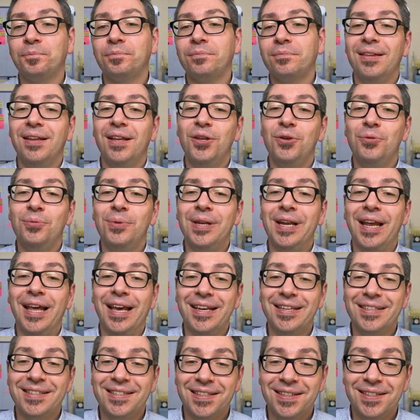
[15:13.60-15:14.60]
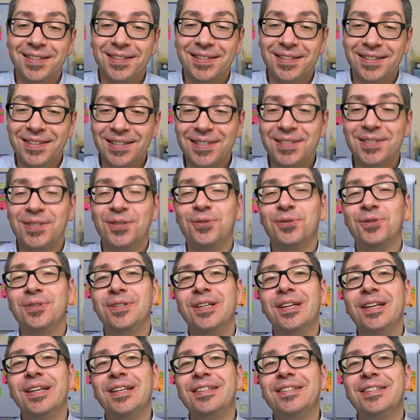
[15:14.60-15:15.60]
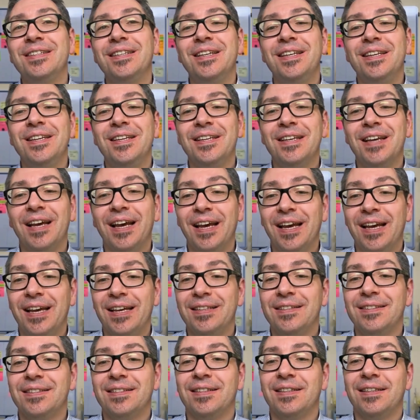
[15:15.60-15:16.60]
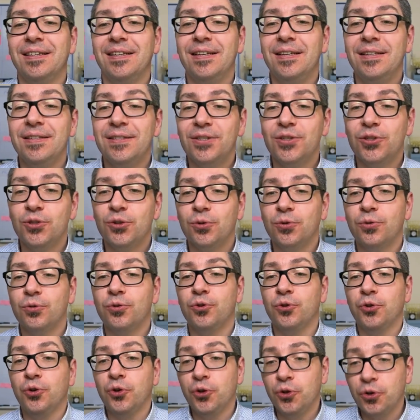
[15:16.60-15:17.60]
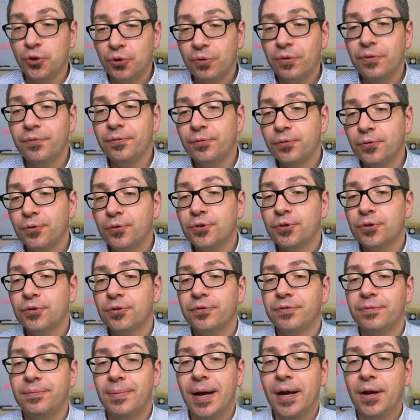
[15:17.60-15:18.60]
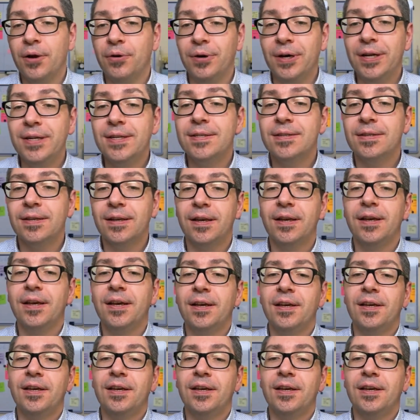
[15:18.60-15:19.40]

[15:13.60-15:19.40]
Then you will exit disk utility and install the current version of macOS.